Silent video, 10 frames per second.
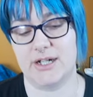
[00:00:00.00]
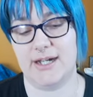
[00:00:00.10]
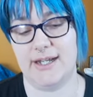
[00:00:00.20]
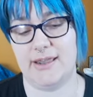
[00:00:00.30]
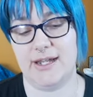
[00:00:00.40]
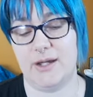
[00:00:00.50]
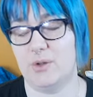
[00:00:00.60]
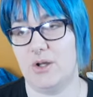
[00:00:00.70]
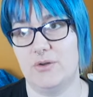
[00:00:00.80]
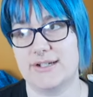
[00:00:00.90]
I think I will
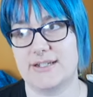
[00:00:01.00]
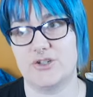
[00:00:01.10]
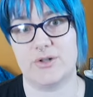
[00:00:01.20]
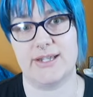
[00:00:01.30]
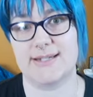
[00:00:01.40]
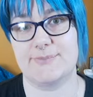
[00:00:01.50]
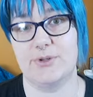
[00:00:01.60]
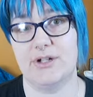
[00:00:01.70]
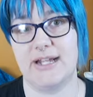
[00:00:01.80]
always enjoy this book,